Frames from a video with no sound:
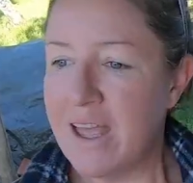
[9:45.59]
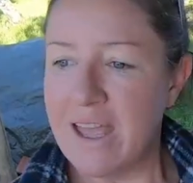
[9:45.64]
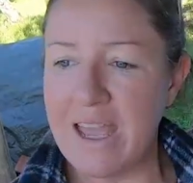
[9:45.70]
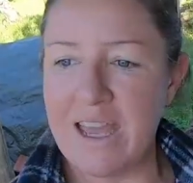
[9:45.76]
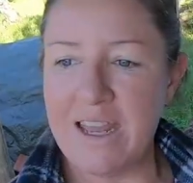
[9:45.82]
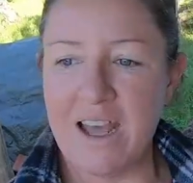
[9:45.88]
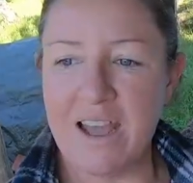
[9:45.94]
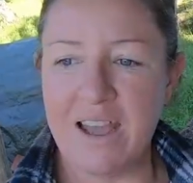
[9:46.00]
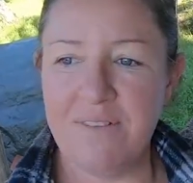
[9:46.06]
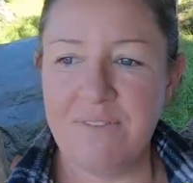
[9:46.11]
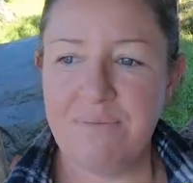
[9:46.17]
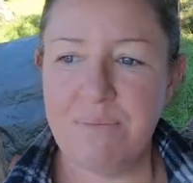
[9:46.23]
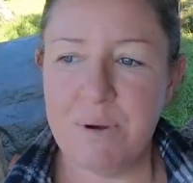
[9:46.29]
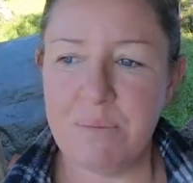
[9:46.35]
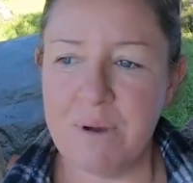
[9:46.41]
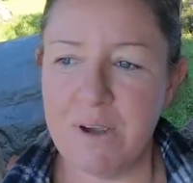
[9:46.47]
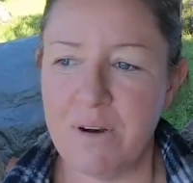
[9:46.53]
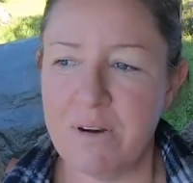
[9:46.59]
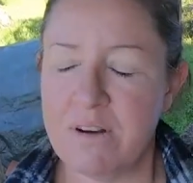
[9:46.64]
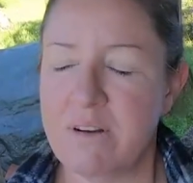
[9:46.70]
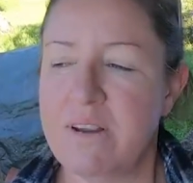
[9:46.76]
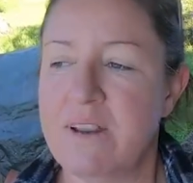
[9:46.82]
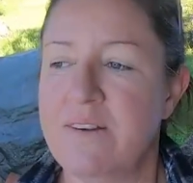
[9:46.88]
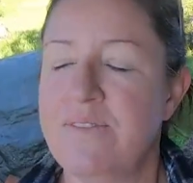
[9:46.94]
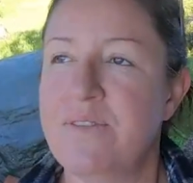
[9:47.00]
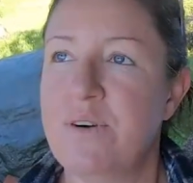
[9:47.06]
and I've put my order
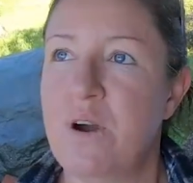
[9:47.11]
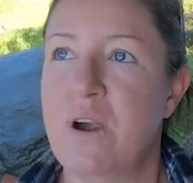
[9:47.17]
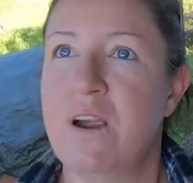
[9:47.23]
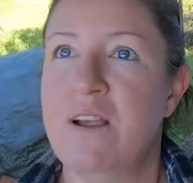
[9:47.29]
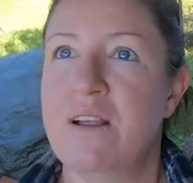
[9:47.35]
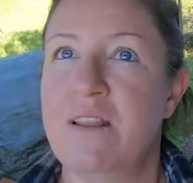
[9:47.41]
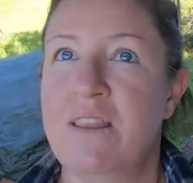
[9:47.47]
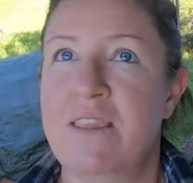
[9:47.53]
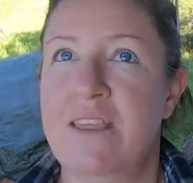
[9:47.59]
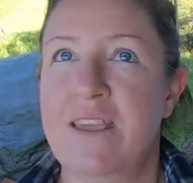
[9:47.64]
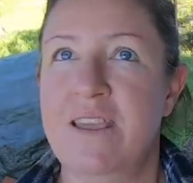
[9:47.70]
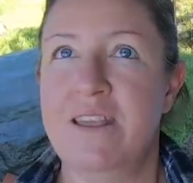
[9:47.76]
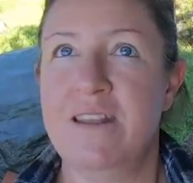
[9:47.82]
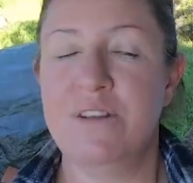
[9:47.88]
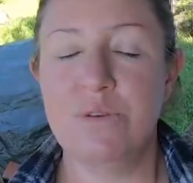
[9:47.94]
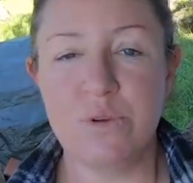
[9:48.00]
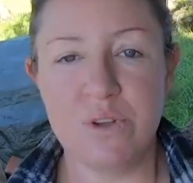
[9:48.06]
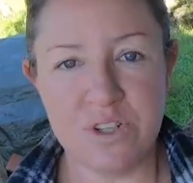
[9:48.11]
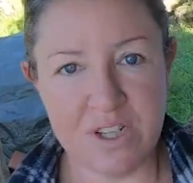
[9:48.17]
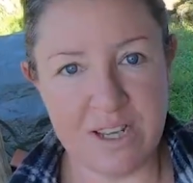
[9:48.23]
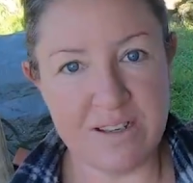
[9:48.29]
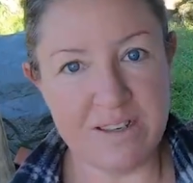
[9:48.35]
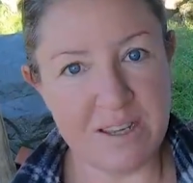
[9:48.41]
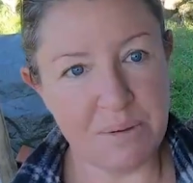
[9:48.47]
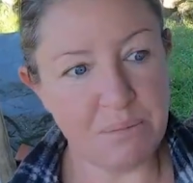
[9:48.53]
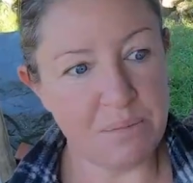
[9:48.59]
in for the tool
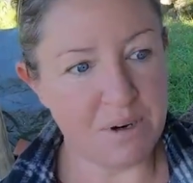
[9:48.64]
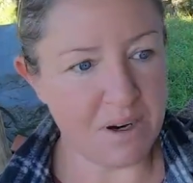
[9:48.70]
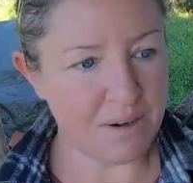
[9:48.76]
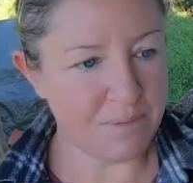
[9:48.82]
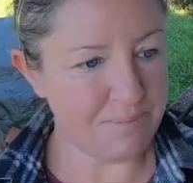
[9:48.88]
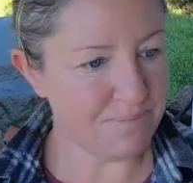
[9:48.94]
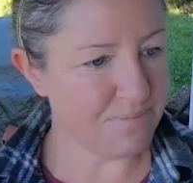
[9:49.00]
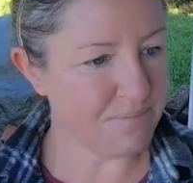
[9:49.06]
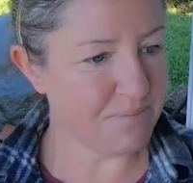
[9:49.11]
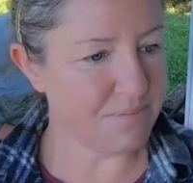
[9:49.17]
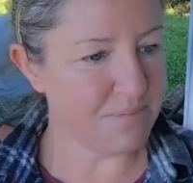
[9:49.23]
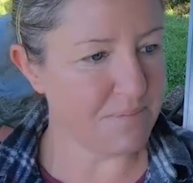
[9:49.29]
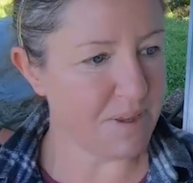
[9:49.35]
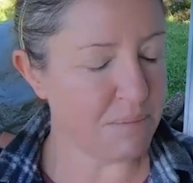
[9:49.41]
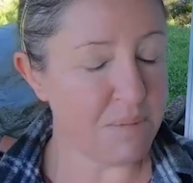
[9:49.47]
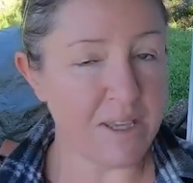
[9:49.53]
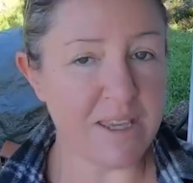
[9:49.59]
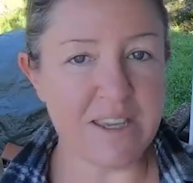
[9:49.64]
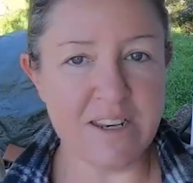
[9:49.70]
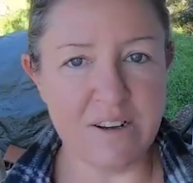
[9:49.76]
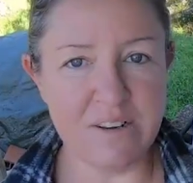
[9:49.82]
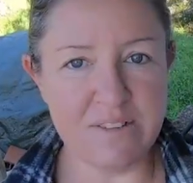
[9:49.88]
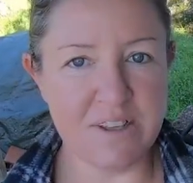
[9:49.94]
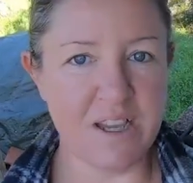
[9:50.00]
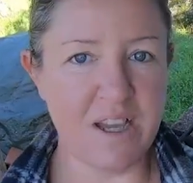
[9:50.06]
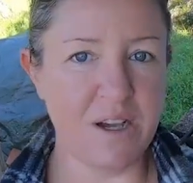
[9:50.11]
shed timber a million
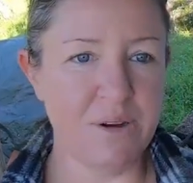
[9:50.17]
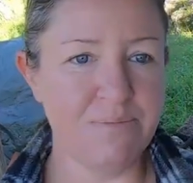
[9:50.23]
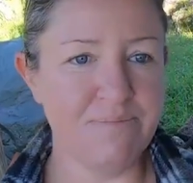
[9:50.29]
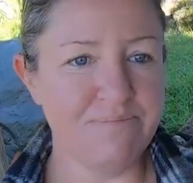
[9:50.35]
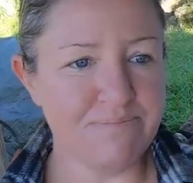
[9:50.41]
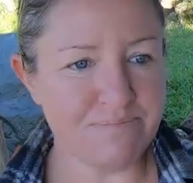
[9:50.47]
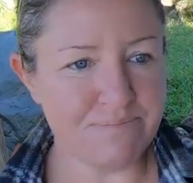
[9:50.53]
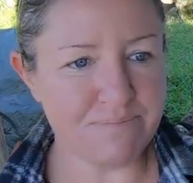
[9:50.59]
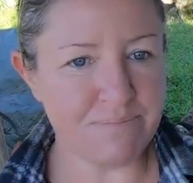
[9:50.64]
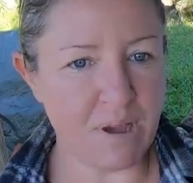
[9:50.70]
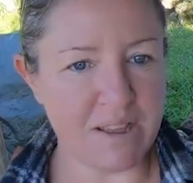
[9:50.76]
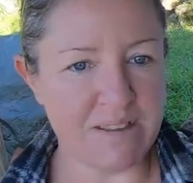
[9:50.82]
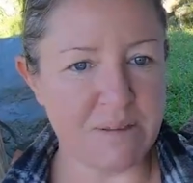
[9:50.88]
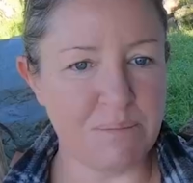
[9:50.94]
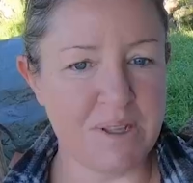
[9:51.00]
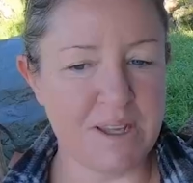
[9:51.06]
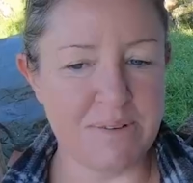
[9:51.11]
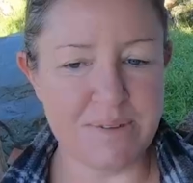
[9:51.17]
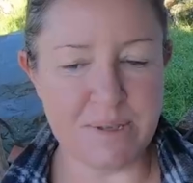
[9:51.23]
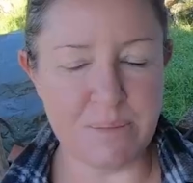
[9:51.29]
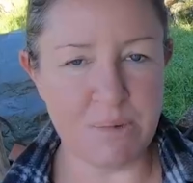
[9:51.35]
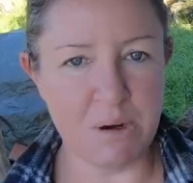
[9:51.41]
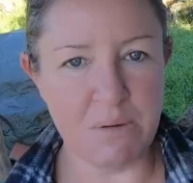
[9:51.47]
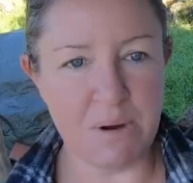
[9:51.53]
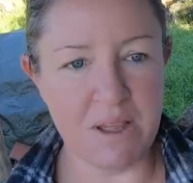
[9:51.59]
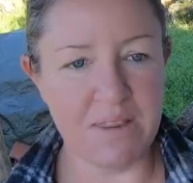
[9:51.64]
years ago, possibly,
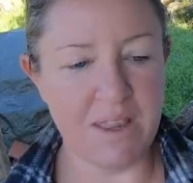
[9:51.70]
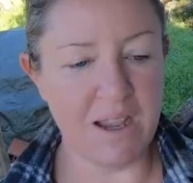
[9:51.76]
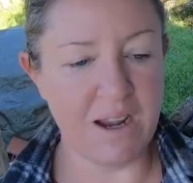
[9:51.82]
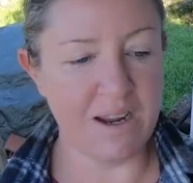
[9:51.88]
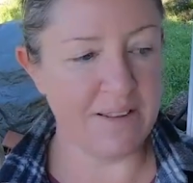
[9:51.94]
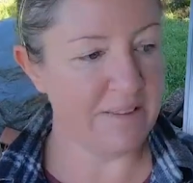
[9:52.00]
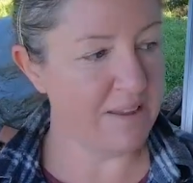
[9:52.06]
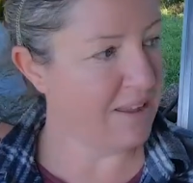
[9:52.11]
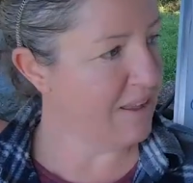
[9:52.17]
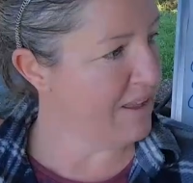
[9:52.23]
somewhere around there.